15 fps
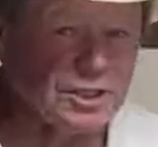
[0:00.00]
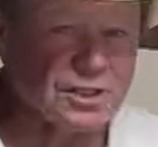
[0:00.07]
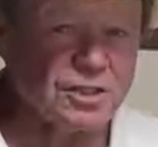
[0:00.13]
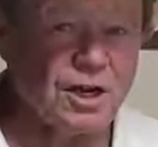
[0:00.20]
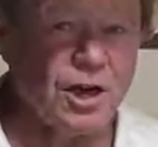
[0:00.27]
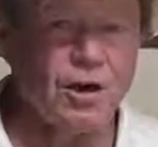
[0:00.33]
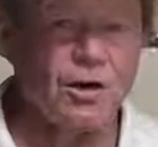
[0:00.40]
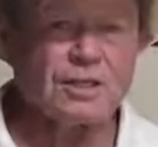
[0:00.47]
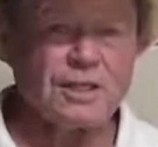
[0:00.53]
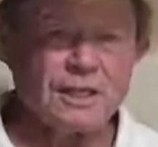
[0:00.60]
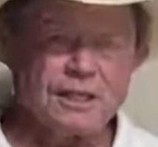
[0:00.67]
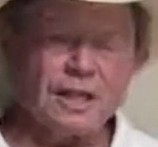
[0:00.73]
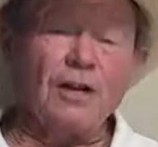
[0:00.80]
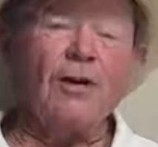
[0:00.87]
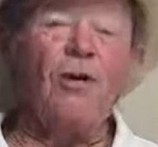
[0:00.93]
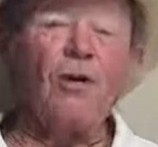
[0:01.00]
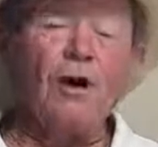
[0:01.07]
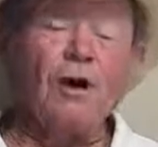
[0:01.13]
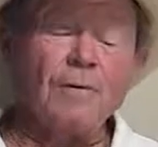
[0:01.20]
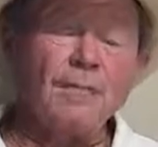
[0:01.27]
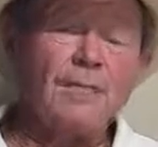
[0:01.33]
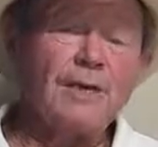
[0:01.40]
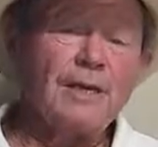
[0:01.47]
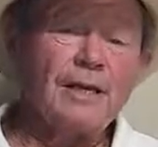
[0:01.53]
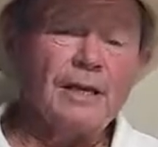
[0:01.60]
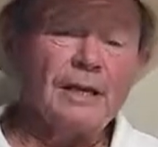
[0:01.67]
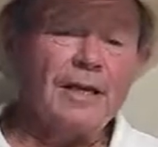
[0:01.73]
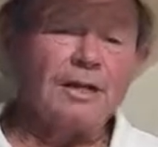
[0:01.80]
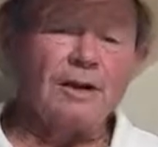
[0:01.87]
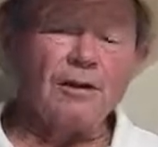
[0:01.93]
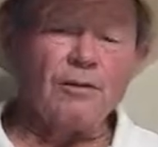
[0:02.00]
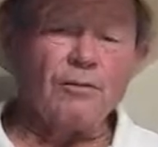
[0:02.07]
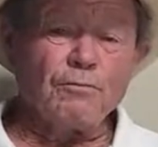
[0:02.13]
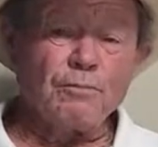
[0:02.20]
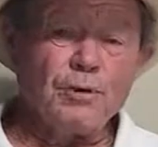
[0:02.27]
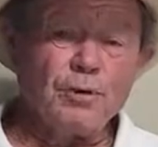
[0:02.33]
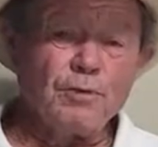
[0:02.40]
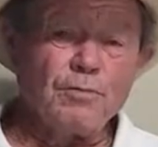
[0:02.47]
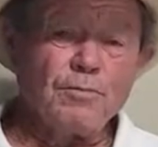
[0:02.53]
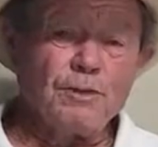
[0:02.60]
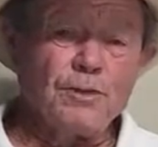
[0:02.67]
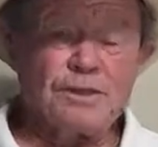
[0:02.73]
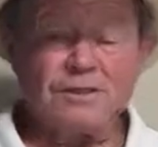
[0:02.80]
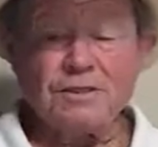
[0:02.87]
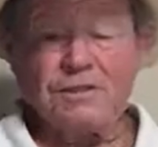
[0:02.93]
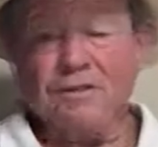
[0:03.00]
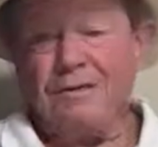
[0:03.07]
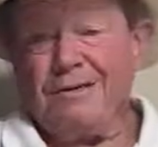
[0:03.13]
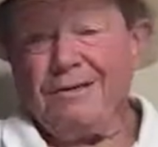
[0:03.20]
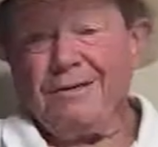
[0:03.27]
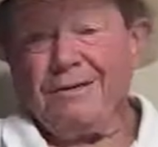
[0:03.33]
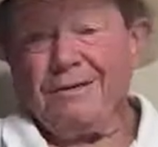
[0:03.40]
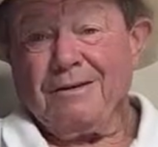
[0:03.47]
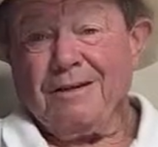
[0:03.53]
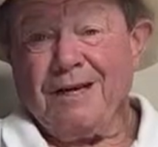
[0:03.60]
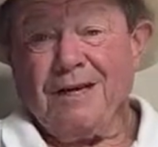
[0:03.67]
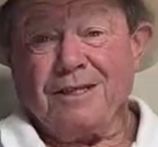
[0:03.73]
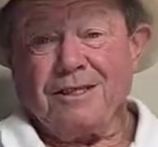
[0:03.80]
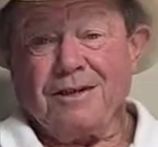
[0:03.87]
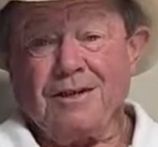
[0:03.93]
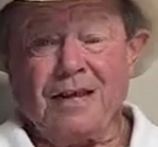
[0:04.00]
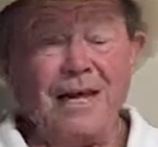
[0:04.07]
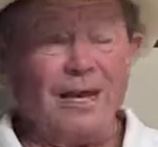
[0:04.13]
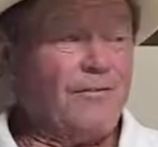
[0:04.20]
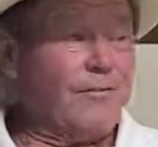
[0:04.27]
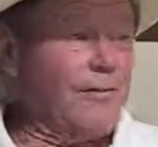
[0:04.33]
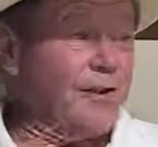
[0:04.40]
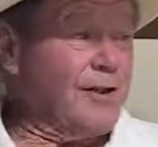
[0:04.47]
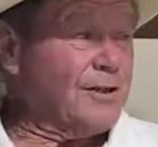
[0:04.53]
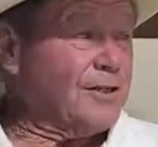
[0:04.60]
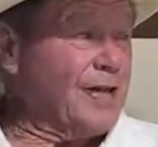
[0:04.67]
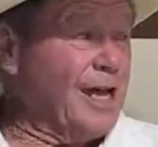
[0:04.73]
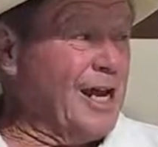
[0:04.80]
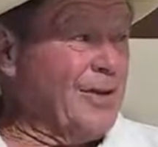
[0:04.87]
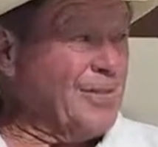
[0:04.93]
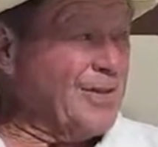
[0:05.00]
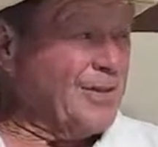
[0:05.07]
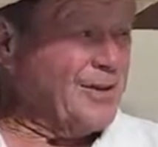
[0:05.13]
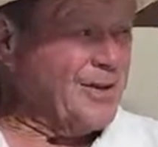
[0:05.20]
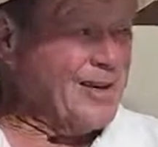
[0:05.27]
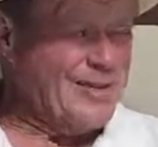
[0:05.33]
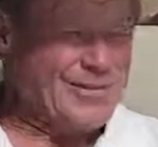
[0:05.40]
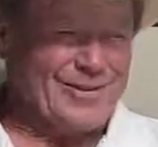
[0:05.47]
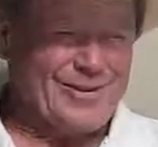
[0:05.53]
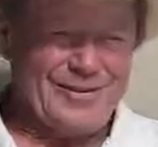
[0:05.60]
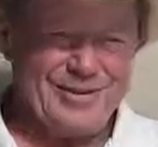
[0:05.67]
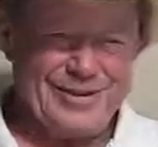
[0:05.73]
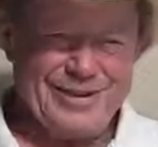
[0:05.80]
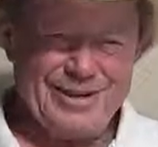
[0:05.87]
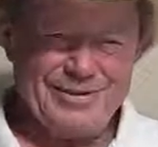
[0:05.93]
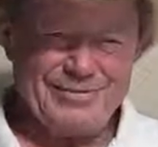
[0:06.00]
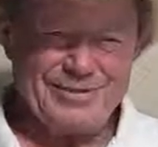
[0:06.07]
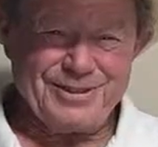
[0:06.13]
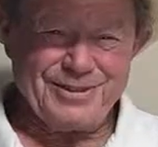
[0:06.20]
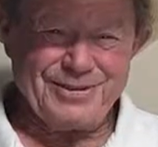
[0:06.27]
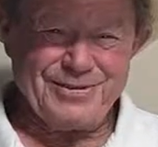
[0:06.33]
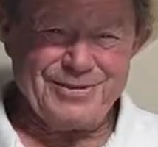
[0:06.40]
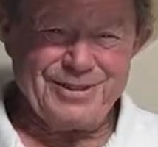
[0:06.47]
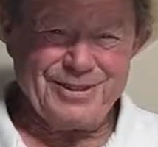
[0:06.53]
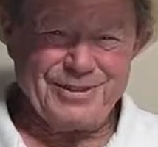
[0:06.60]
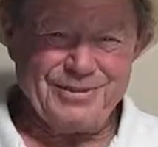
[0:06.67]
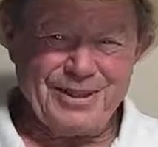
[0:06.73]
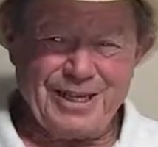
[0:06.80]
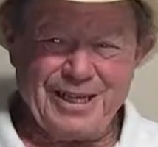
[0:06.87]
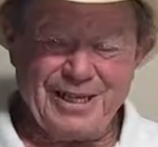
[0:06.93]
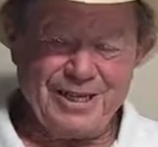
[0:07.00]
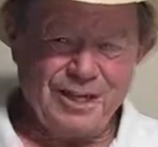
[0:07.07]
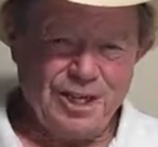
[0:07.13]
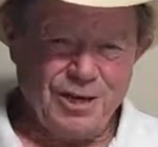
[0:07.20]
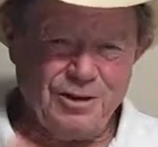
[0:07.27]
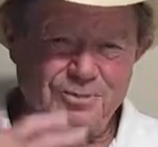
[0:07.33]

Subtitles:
the dogs that as they grow up eat their own poop because, hey, that's all they had for entertainment when they were growing up. So, you know, they get numb